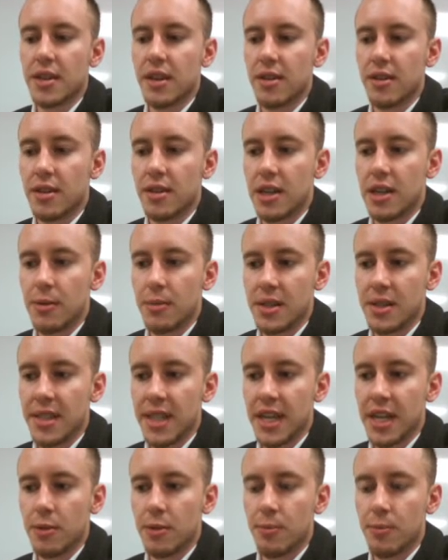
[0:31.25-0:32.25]
that are coming
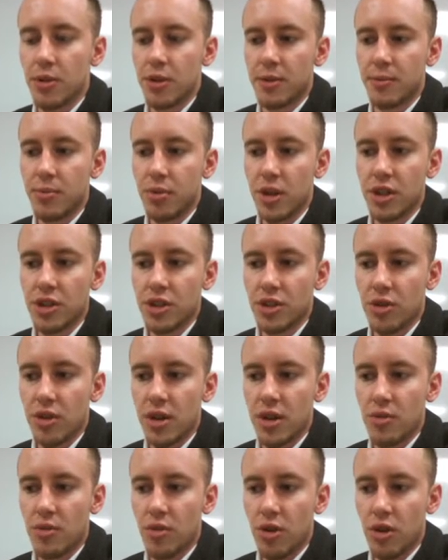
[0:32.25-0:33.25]
down, putting pressure
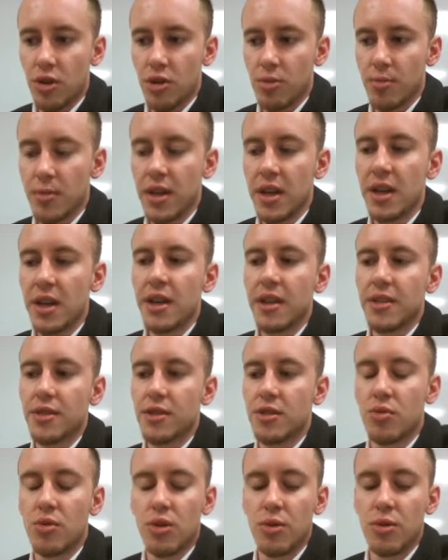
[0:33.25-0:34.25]
on Rome.
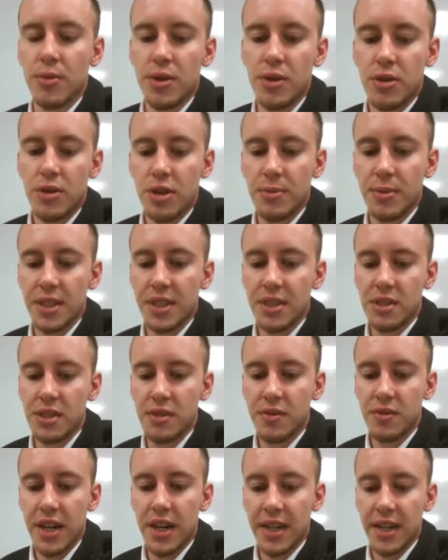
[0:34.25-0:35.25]
The Roman army is
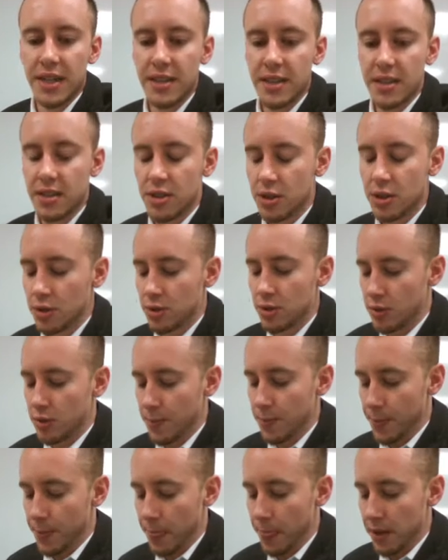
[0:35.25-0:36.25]
divided
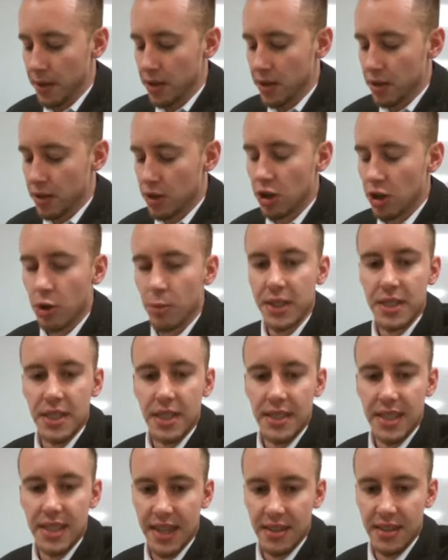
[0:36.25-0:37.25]
into
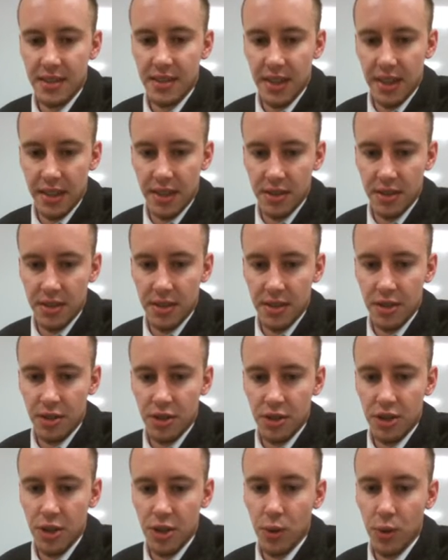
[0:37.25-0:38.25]
comitatenses, and
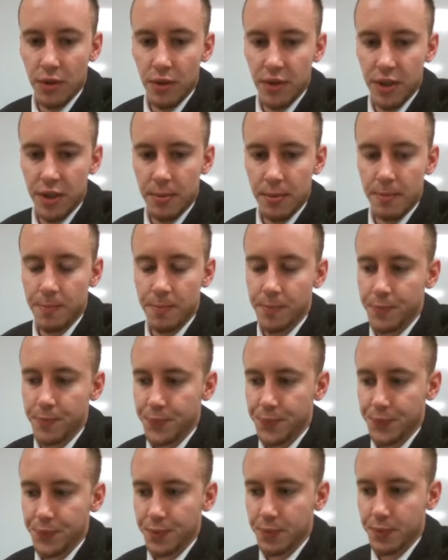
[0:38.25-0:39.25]
there's two of them.
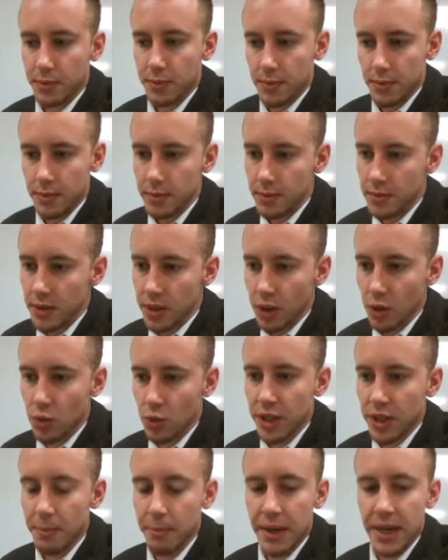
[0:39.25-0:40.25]

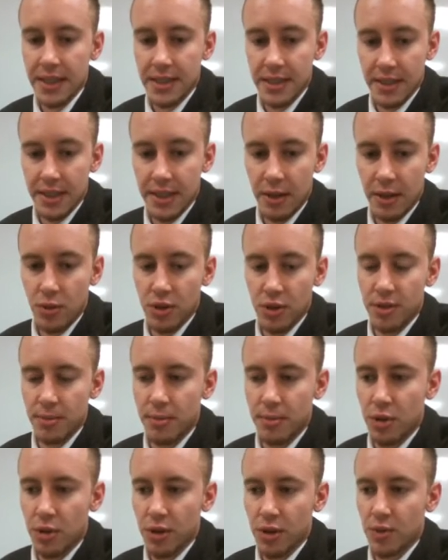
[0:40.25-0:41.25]
We'll get back to that word's
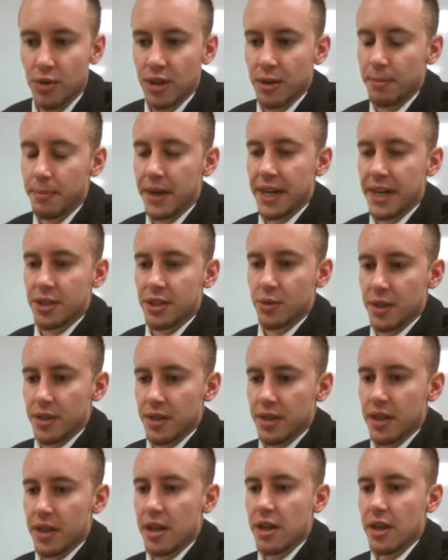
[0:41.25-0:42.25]
important. We'll get back to
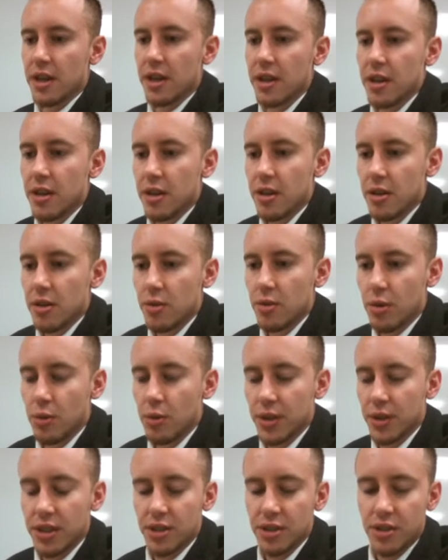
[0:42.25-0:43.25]
it
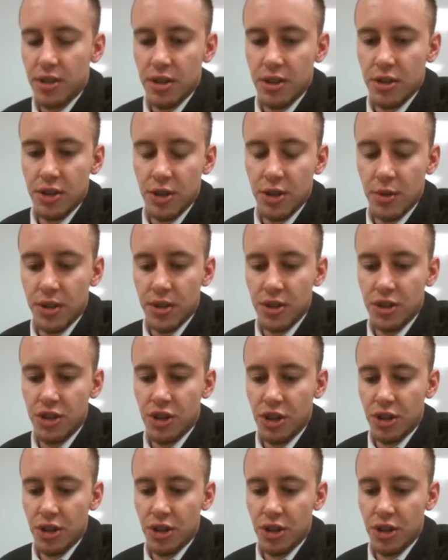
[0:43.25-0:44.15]
when we start doing the